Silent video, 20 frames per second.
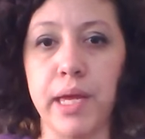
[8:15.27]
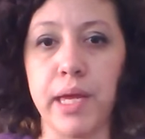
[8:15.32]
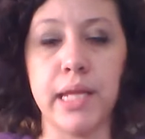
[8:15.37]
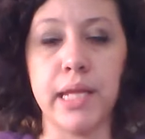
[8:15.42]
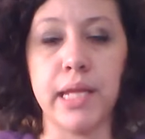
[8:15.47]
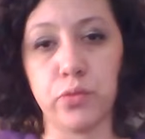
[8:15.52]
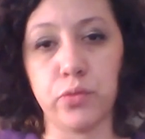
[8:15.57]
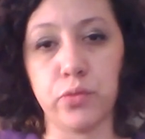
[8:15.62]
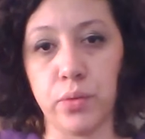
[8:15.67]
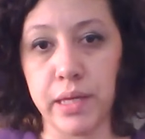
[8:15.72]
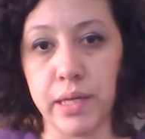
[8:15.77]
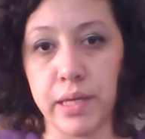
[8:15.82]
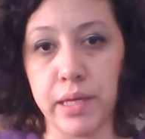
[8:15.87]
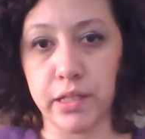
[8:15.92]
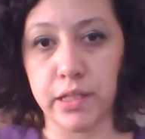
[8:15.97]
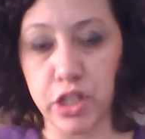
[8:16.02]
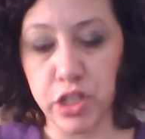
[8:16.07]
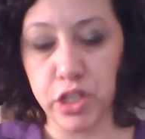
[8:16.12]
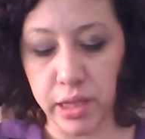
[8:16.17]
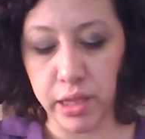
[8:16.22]
and that's what makes
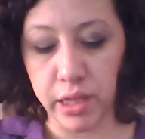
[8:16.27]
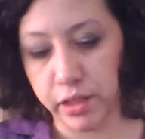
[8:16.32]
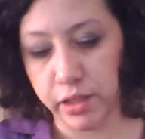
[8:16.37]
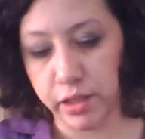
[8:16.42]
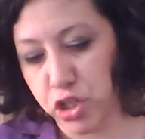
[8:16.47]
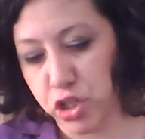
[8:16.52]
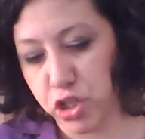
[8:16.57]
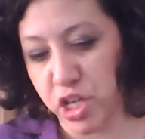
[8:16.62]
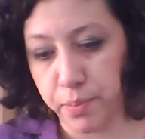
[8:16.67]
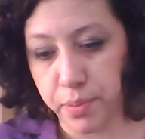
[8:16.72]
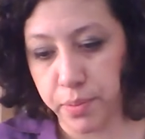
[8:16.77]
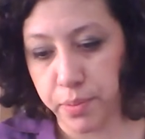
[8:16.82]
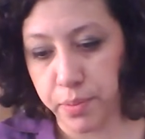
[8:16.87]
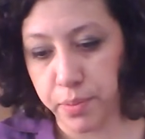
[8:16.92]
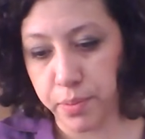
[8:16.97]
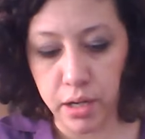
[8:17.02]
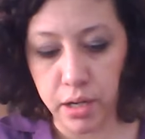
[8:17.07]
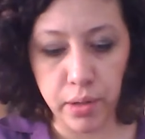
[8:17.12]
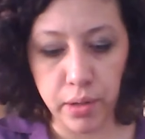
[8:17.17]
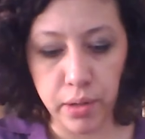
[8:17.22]
it like chip,
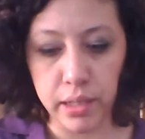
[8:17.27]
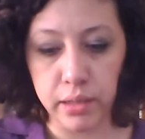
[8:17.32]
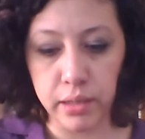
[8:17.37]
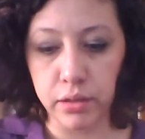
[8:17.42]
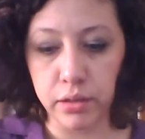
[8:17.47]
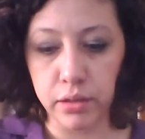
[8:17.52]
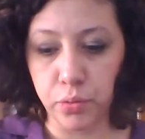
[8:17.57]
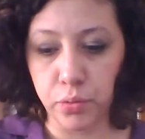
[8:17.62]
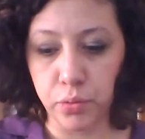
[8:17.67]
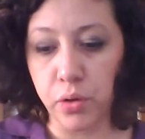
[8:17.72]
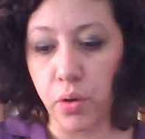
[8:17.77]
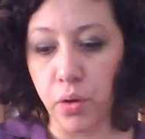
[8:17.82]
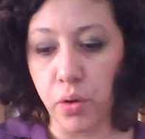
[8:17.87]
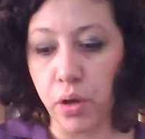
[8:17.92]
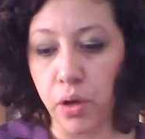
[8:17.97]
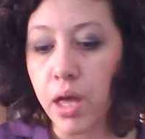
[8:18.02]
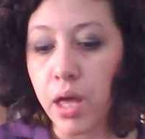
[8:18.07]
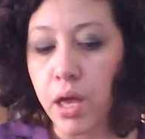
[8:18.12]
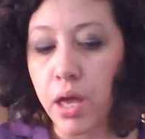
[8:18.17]
you know, and look really cool.